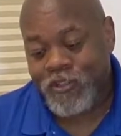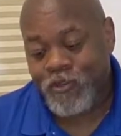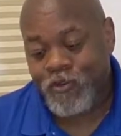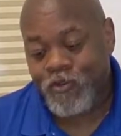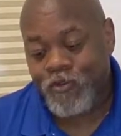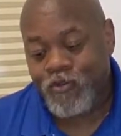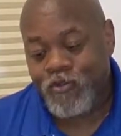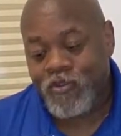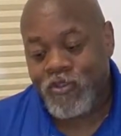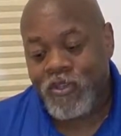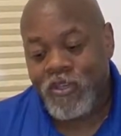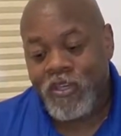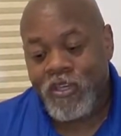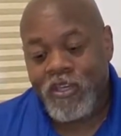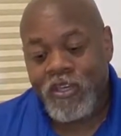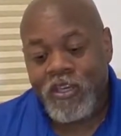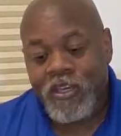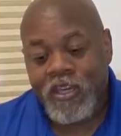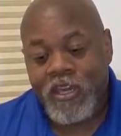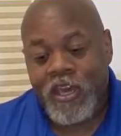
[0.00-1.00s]
use
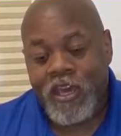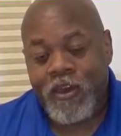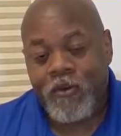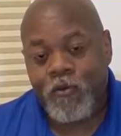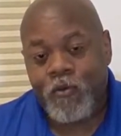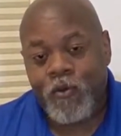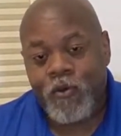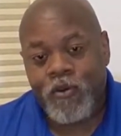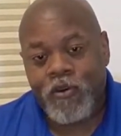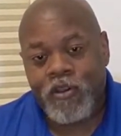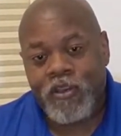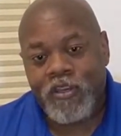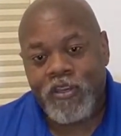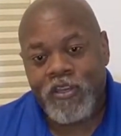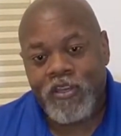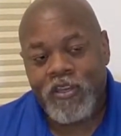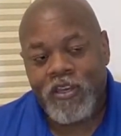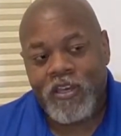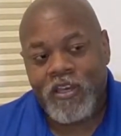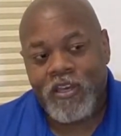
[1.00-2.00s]
at work.
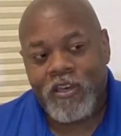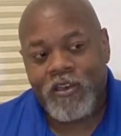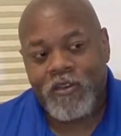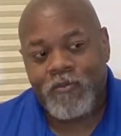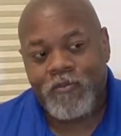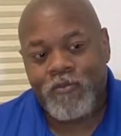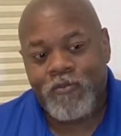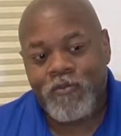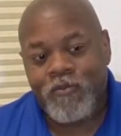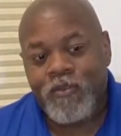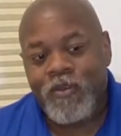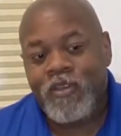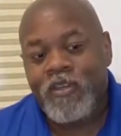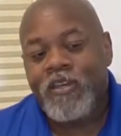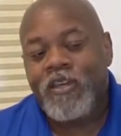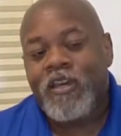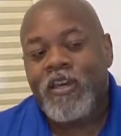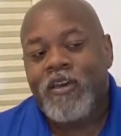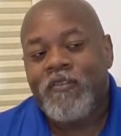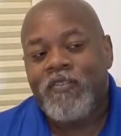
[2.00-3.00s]

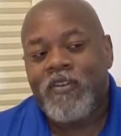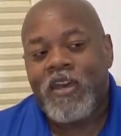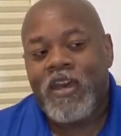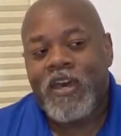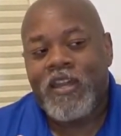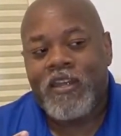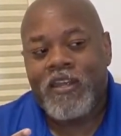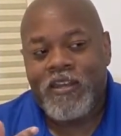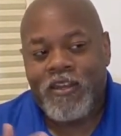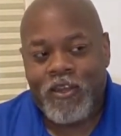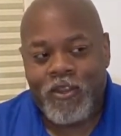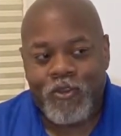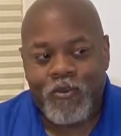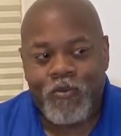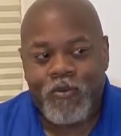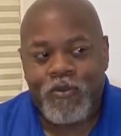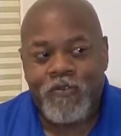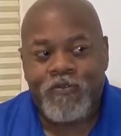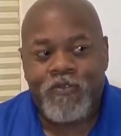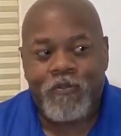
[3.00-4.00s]
I've got another
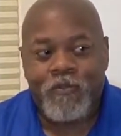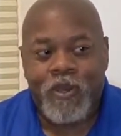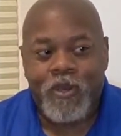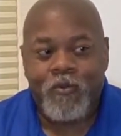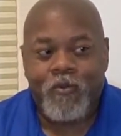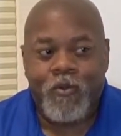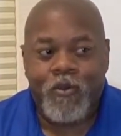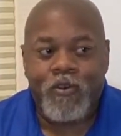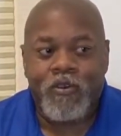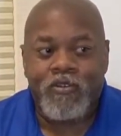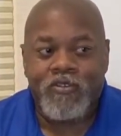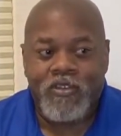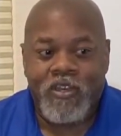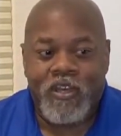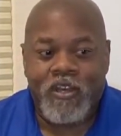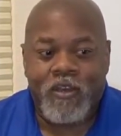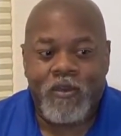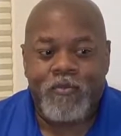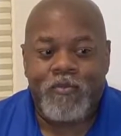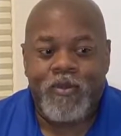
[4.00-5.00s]
one for my work
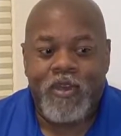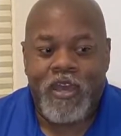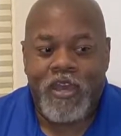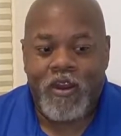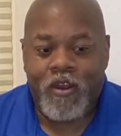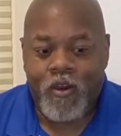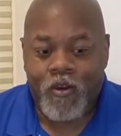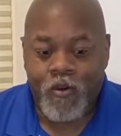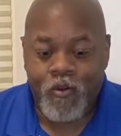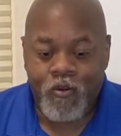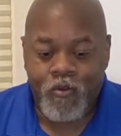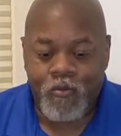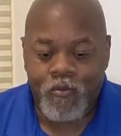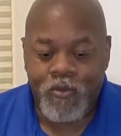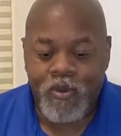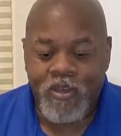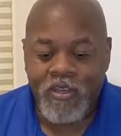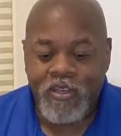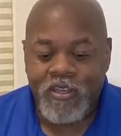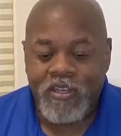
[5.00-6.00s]
setup at
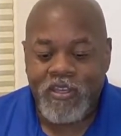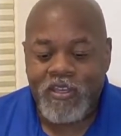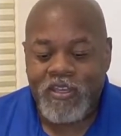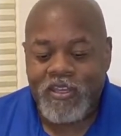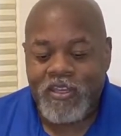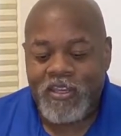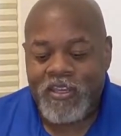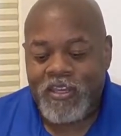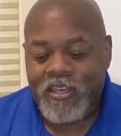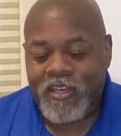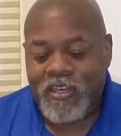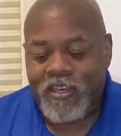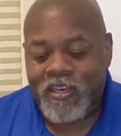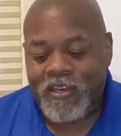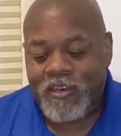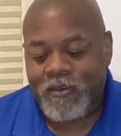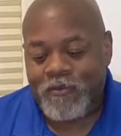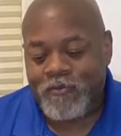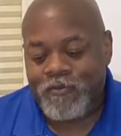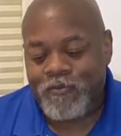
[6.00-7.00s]
home.
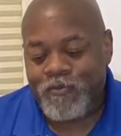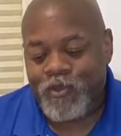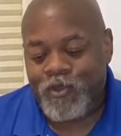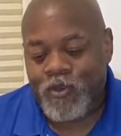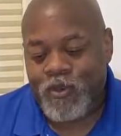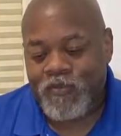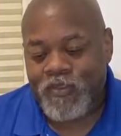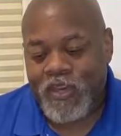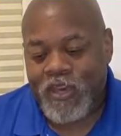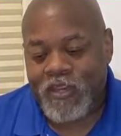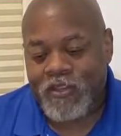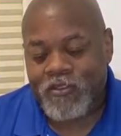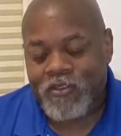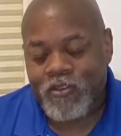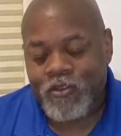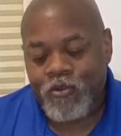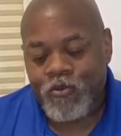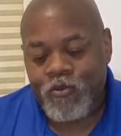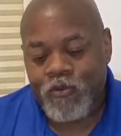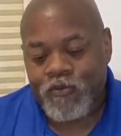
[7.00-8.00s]
So I've got
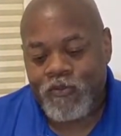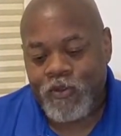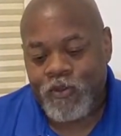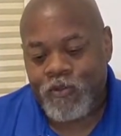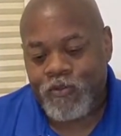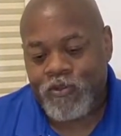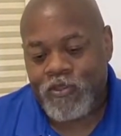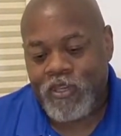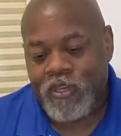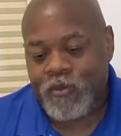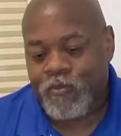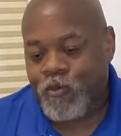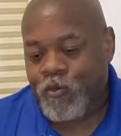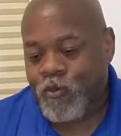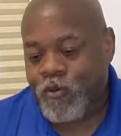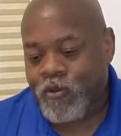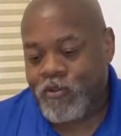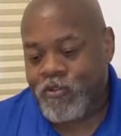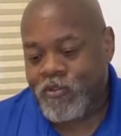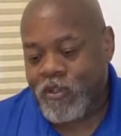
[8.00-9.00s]
2 of those
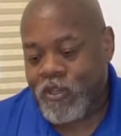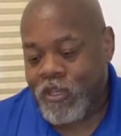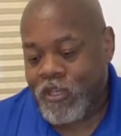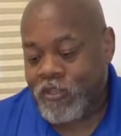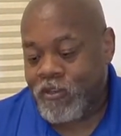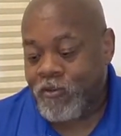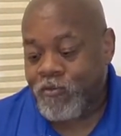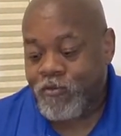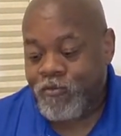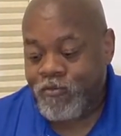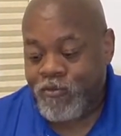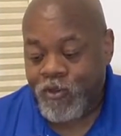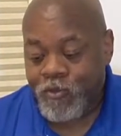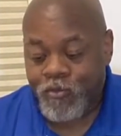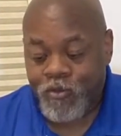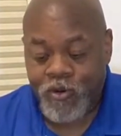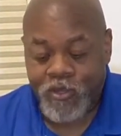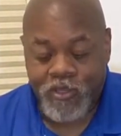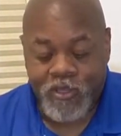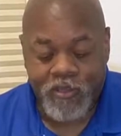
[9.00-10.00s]
keyboards, and they're
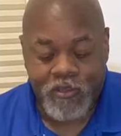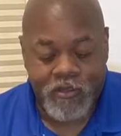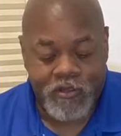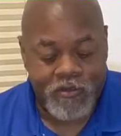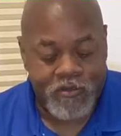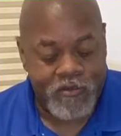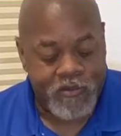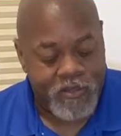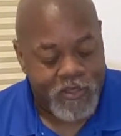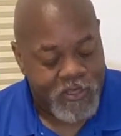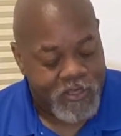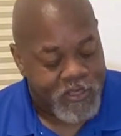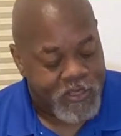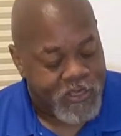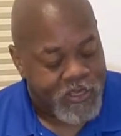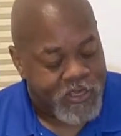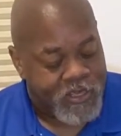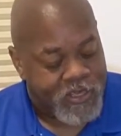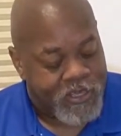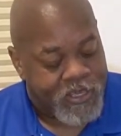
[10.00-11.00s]
pretty good.
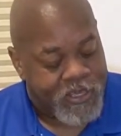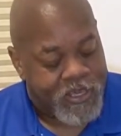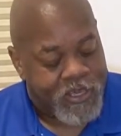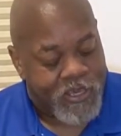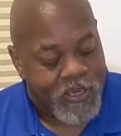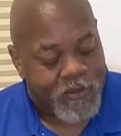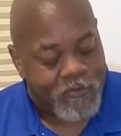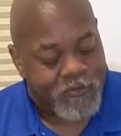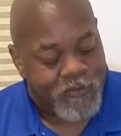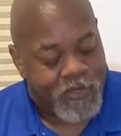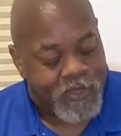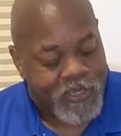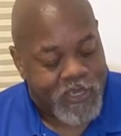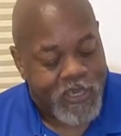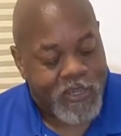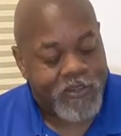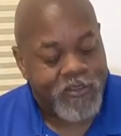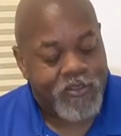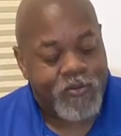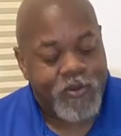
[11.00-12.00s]

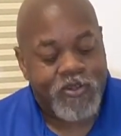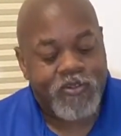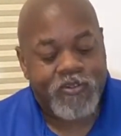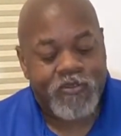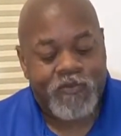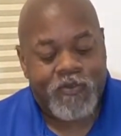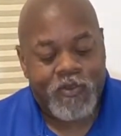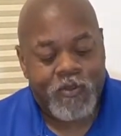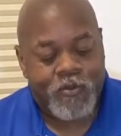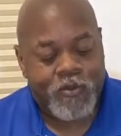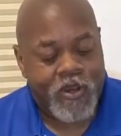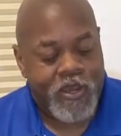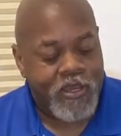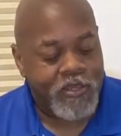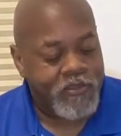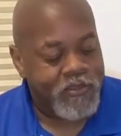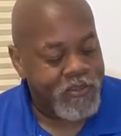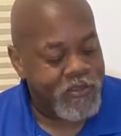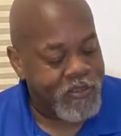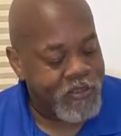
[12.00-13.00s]
Again, especially for the
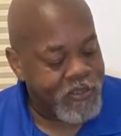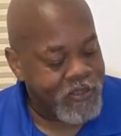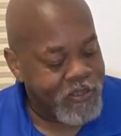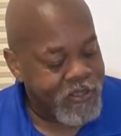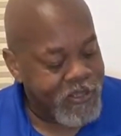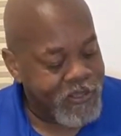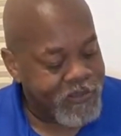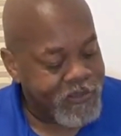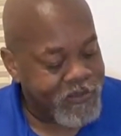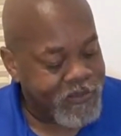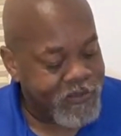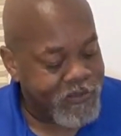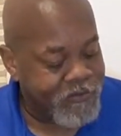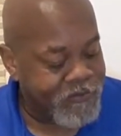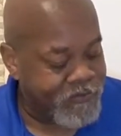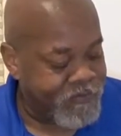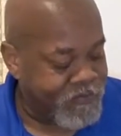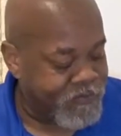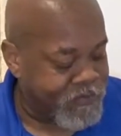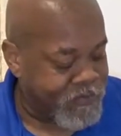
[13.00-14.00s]
price. This
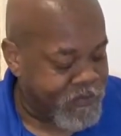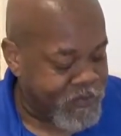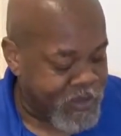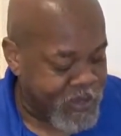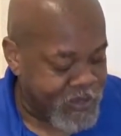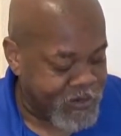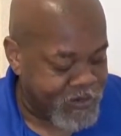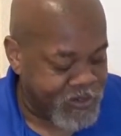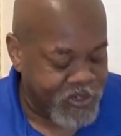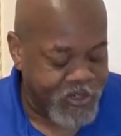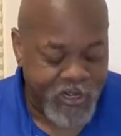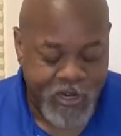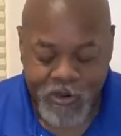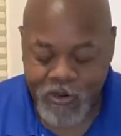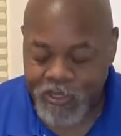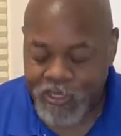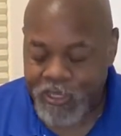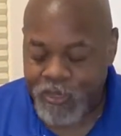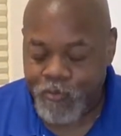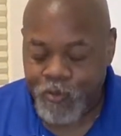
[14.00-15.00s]

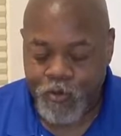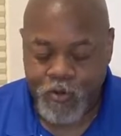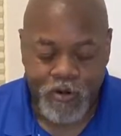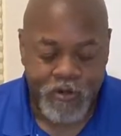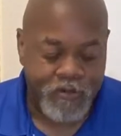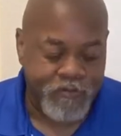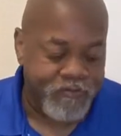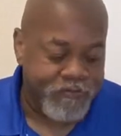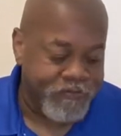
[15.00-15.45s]
generic keyboard.